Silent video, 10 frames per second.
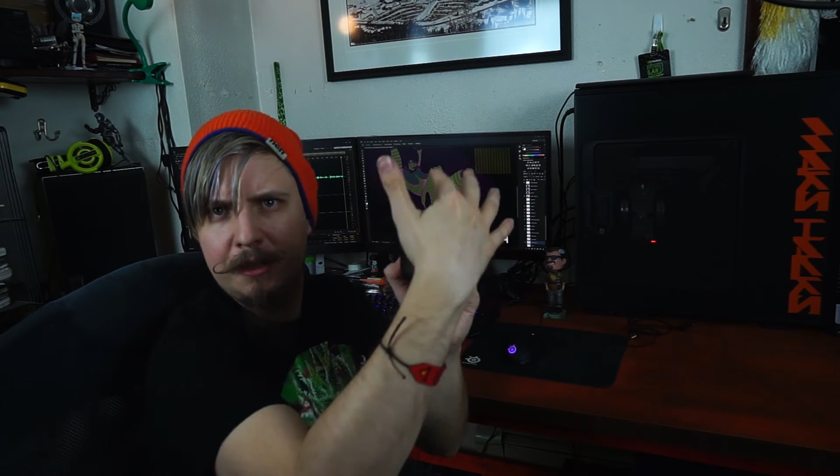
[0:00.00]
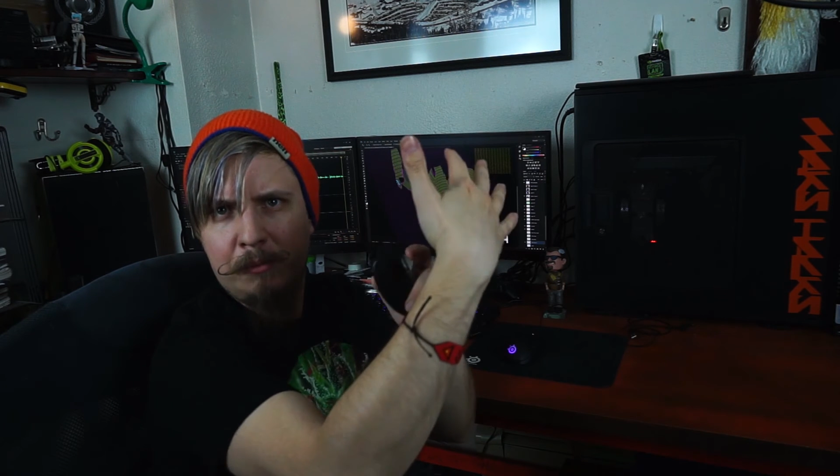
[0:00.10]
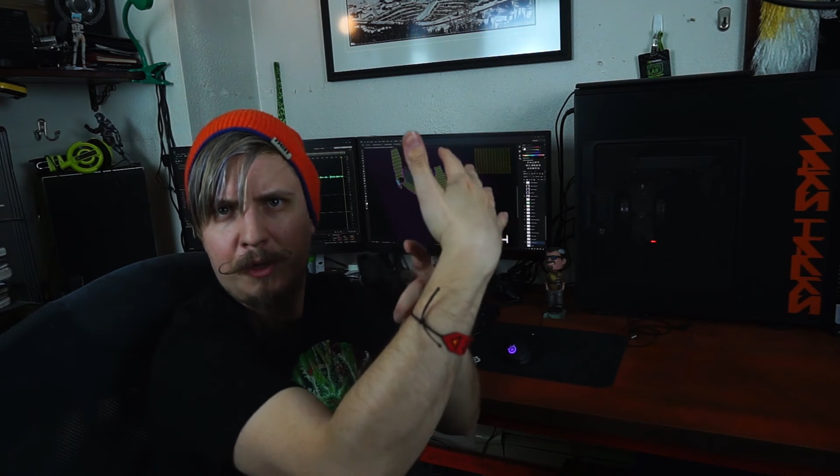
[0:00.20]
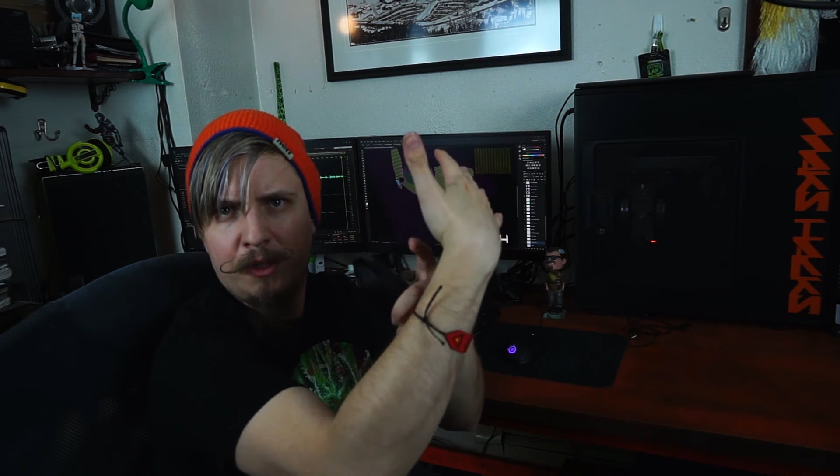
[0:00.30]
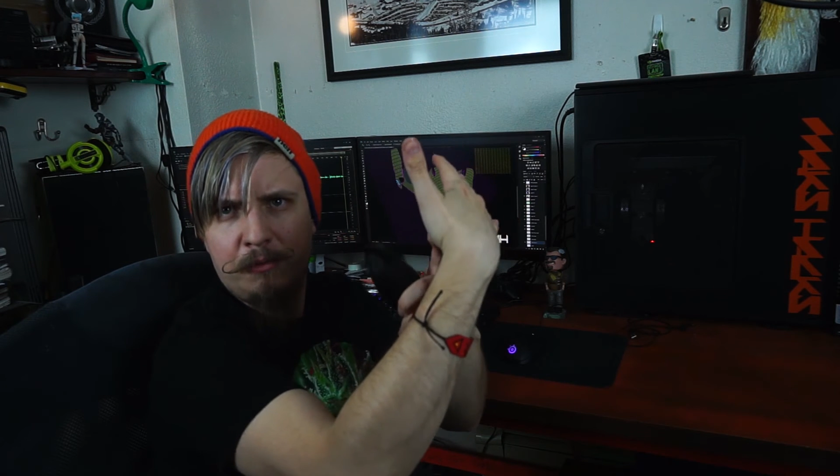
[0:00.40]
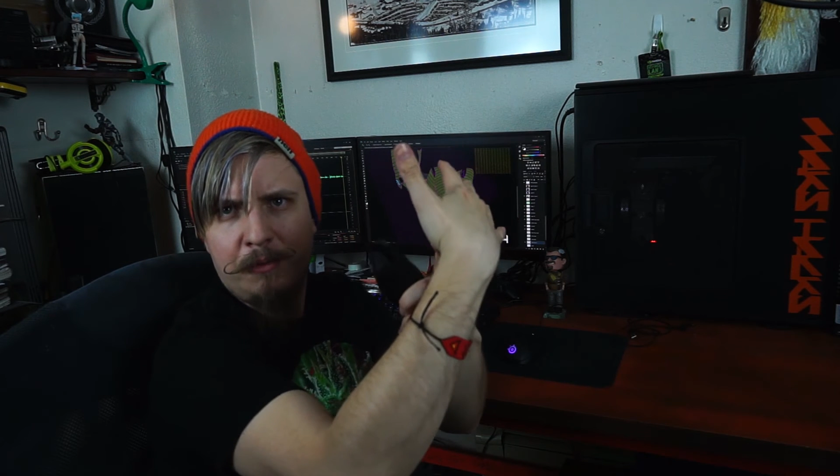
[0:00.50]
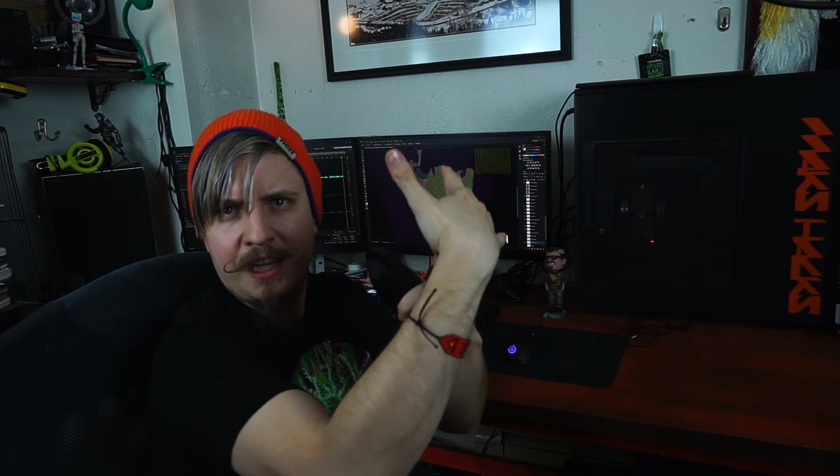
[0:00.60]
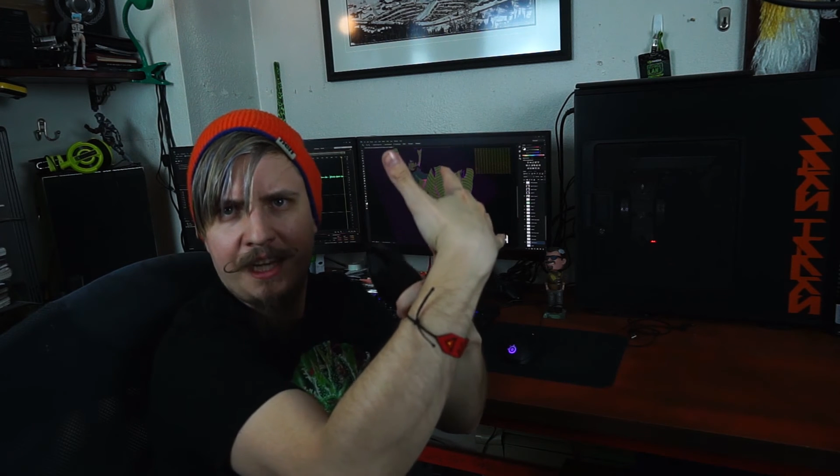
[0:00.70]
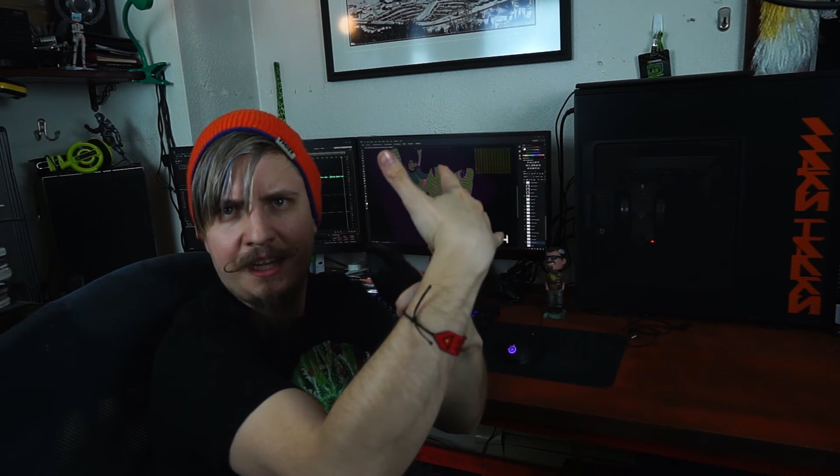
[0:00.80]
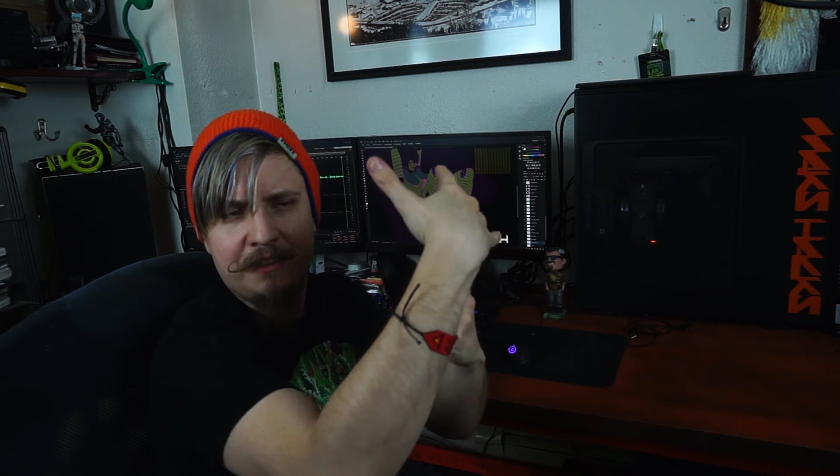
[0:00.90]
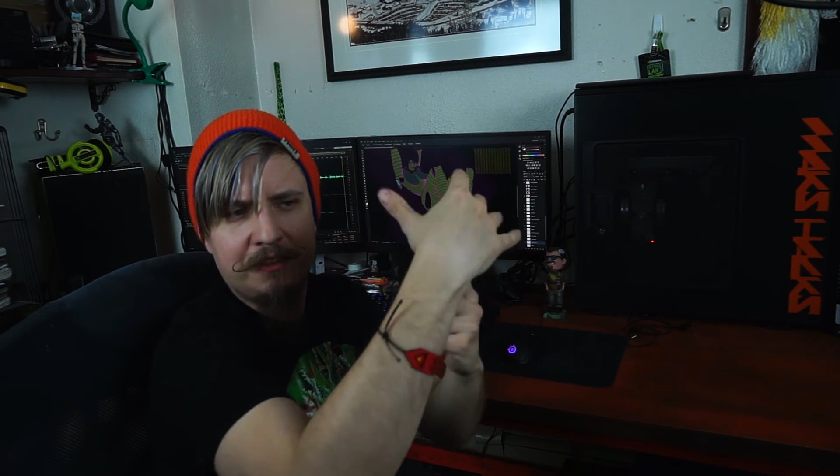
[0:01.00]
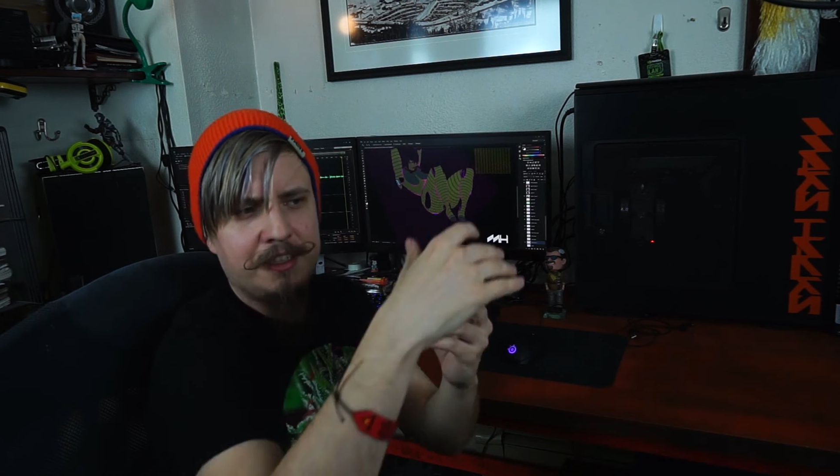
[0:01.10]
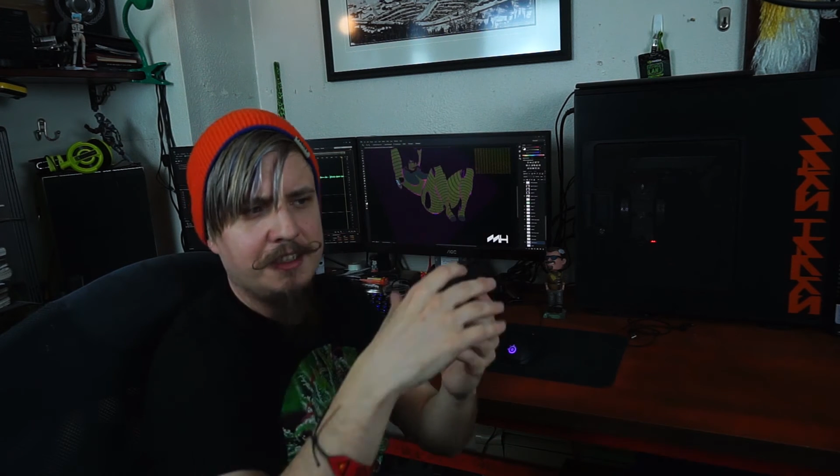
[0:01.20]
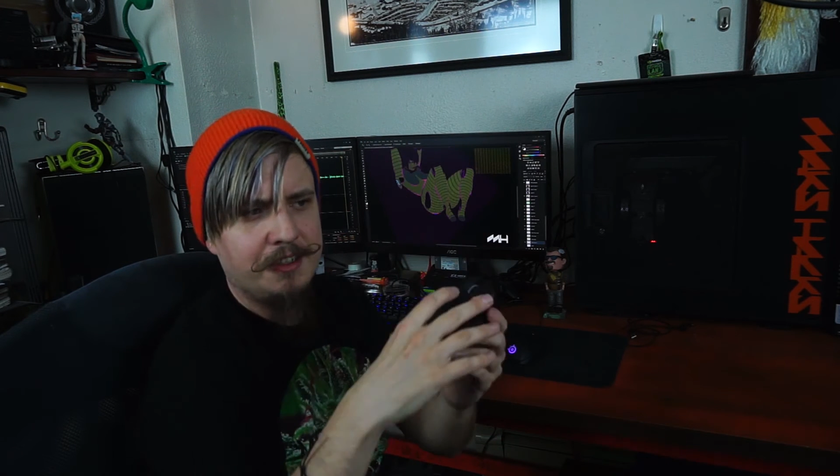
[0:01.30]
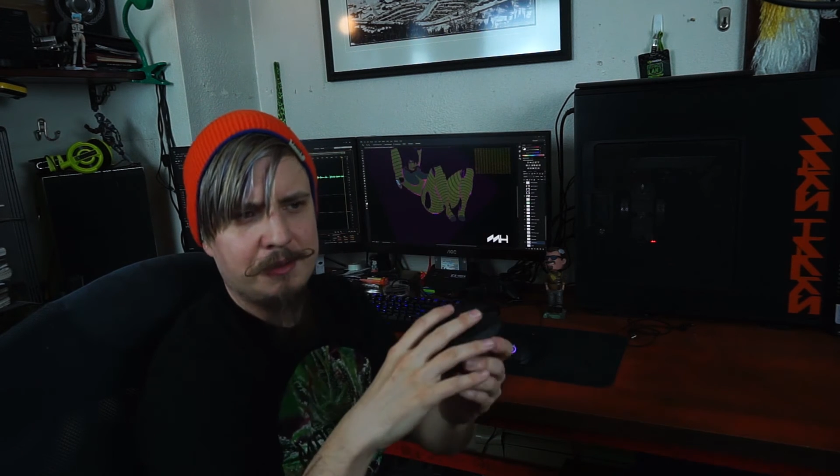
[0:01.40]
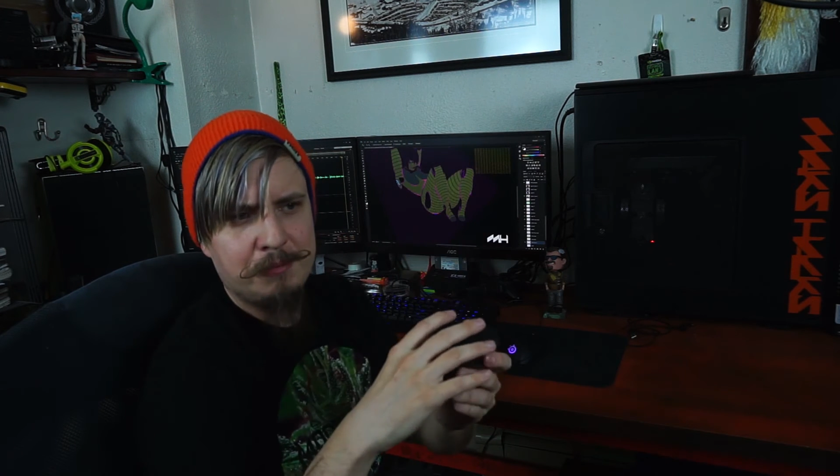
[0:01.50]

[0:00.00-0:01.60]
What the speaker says: bottom of my hand sitting on the